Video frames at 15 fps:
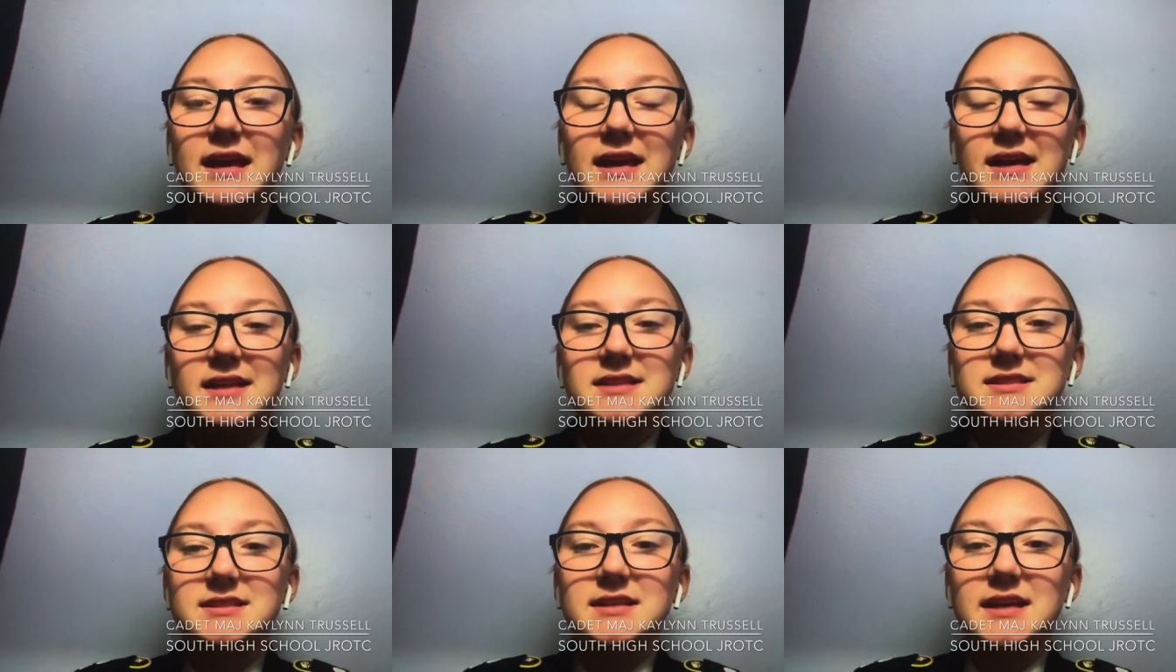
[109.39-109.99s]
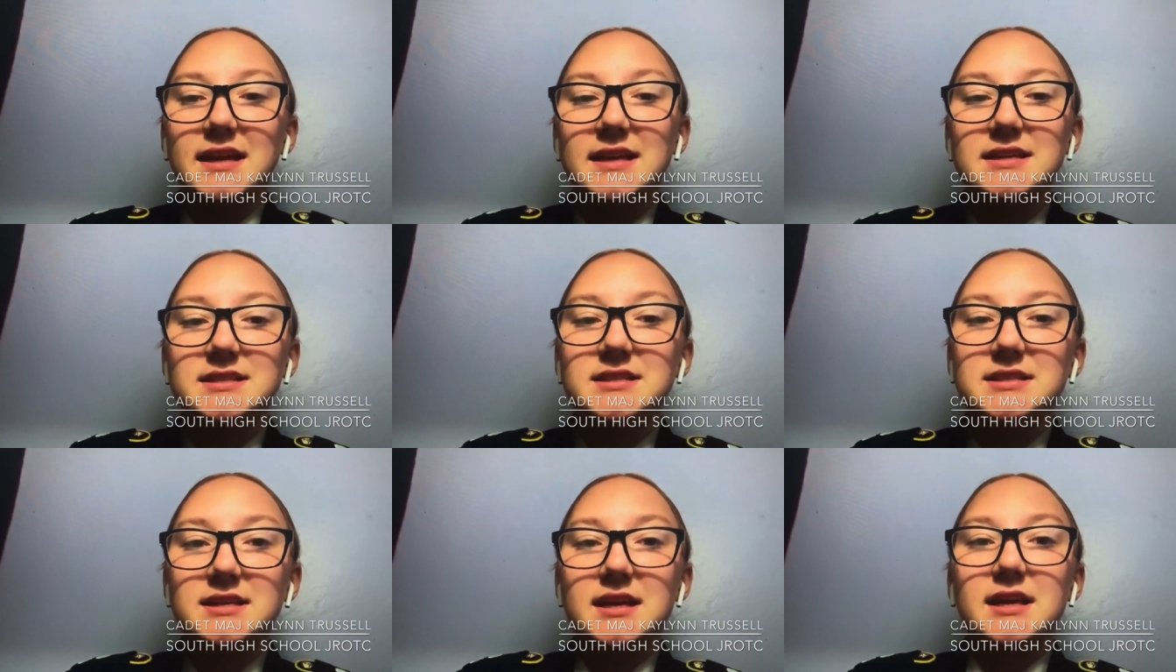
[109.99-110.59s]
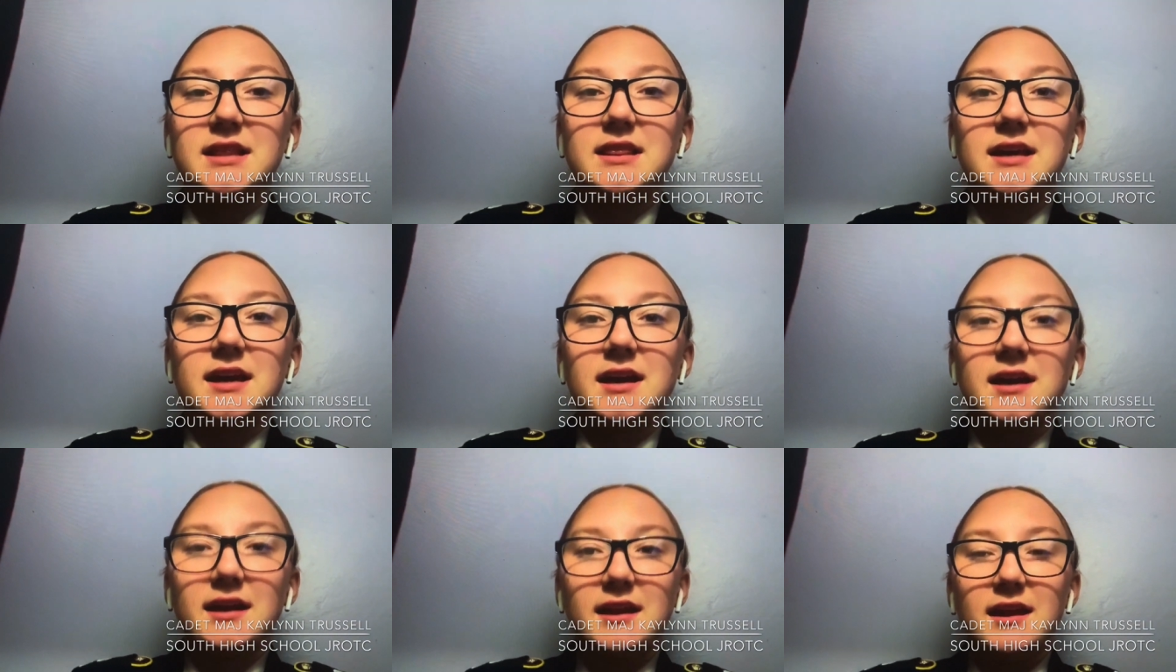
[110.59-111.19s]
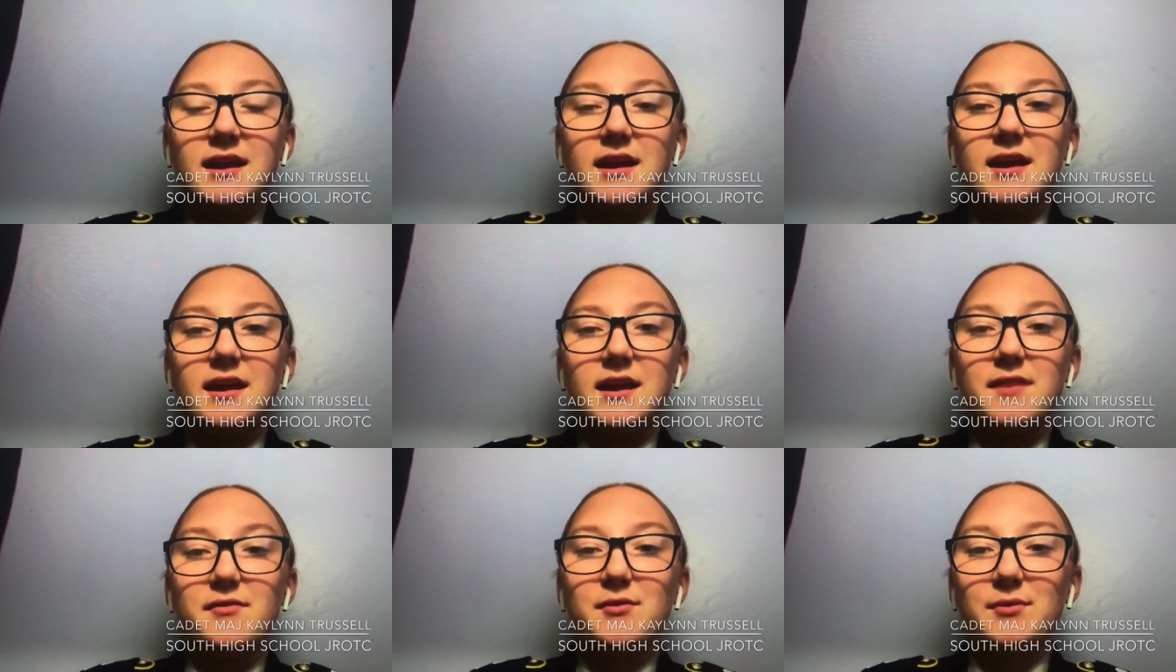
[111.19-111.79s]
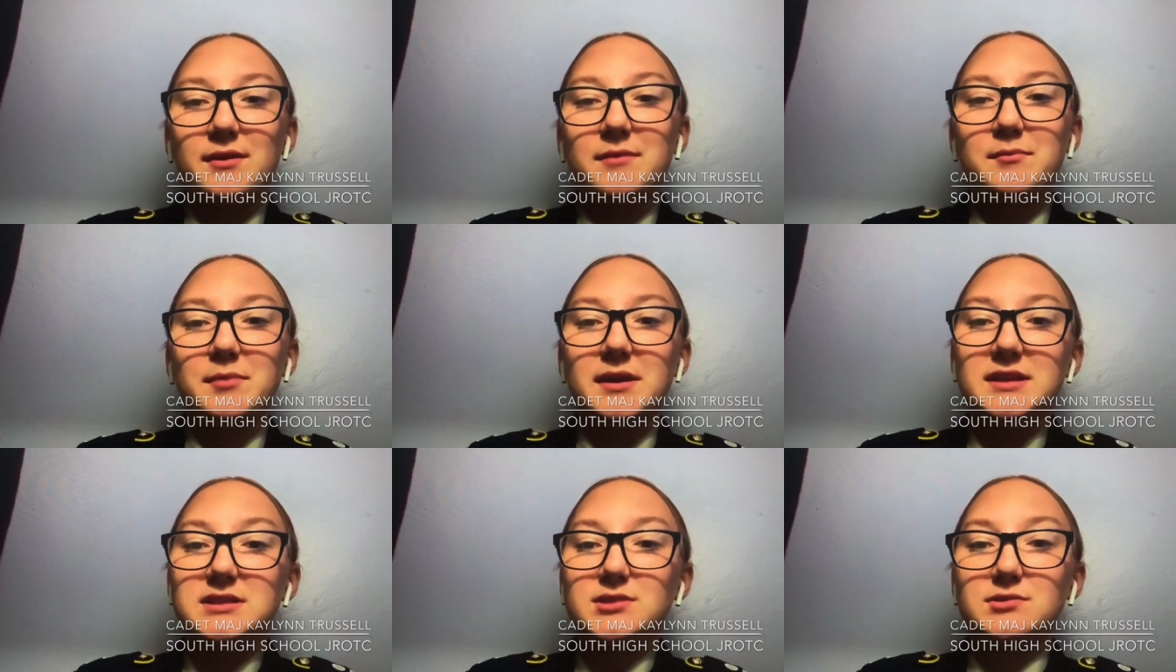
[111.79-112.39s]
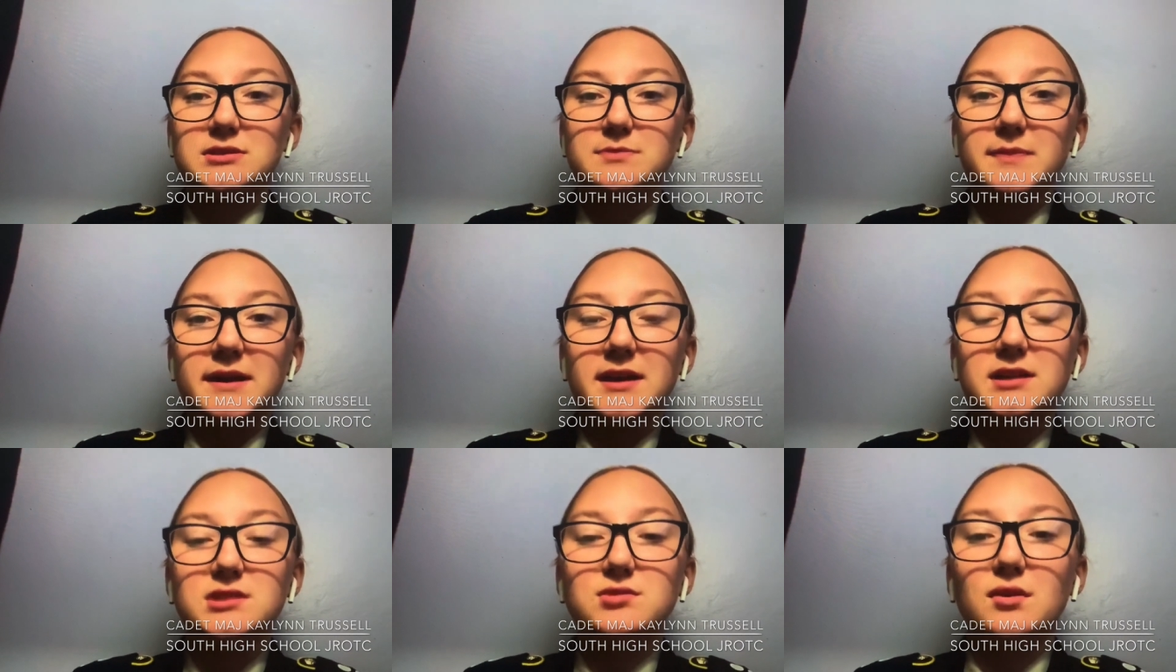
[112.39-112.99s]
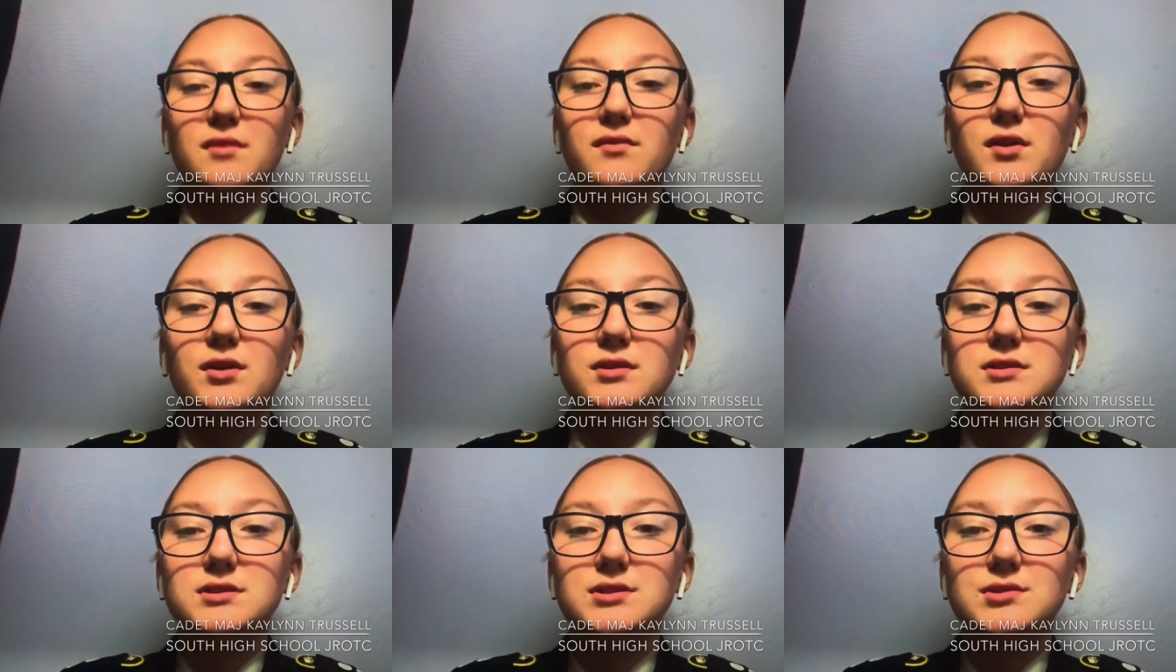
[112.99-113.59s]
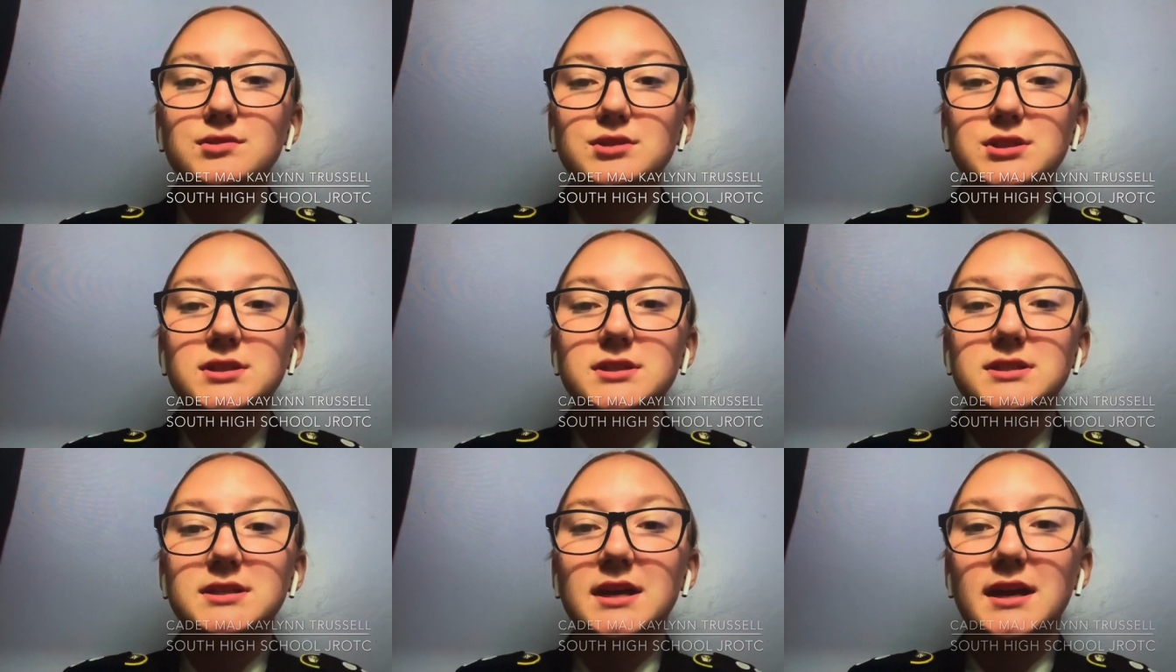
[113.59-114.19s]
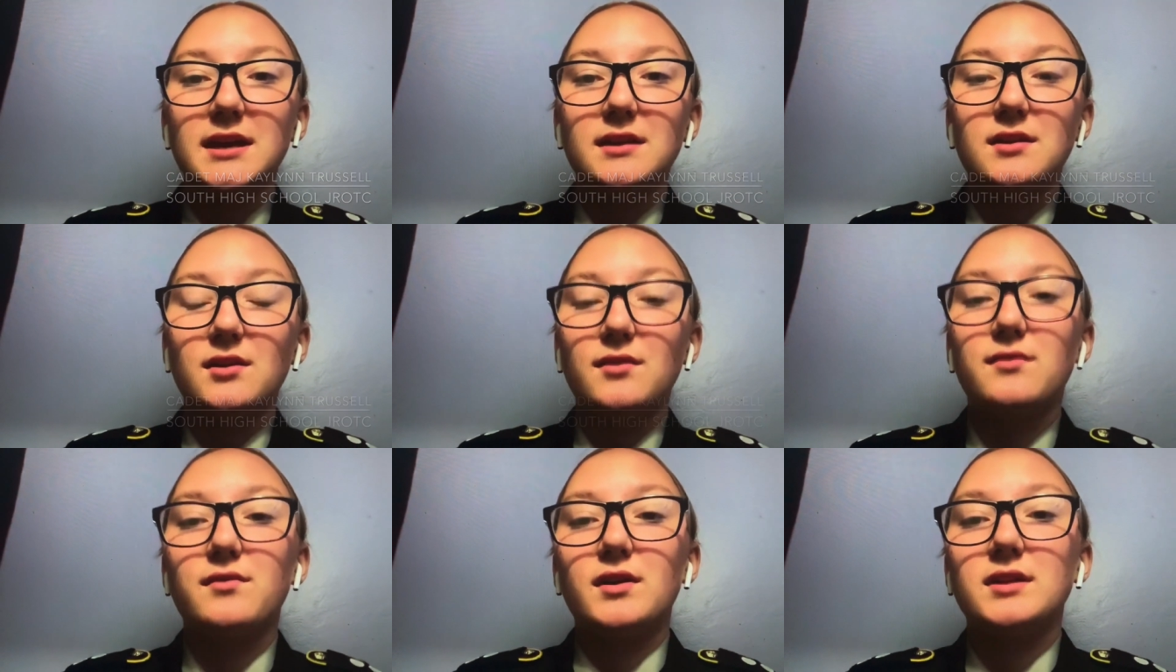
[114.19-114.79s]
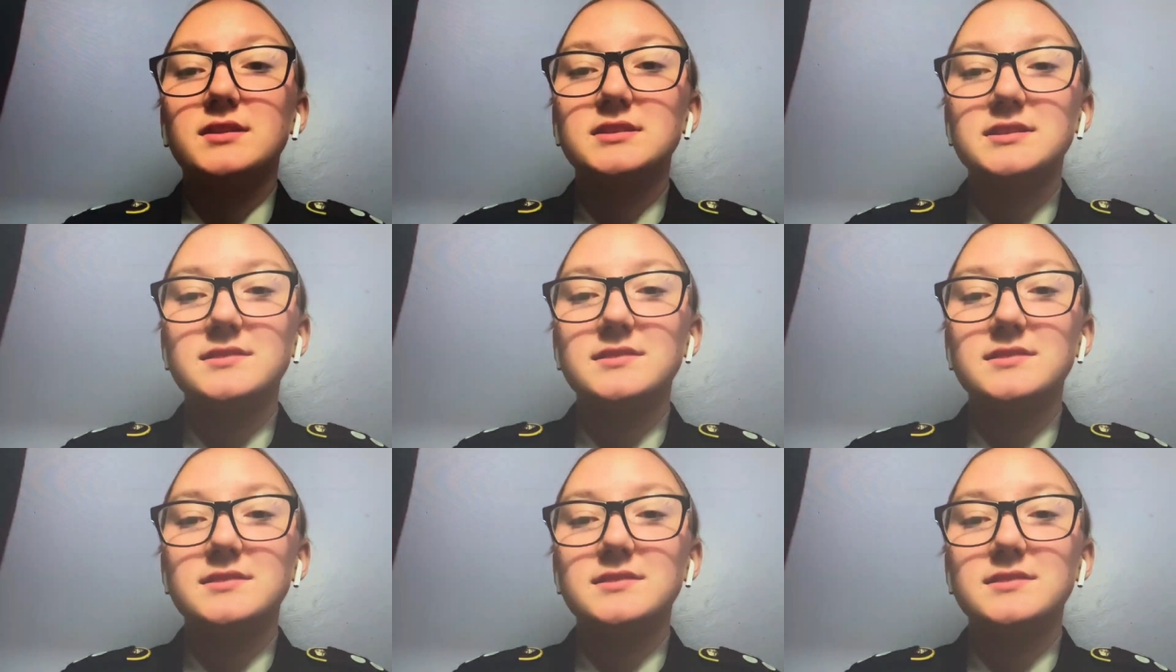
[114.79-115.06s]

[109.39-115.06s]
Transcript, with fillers: And today is the day that everyone pays their respects to our fallen soldiers and our fallen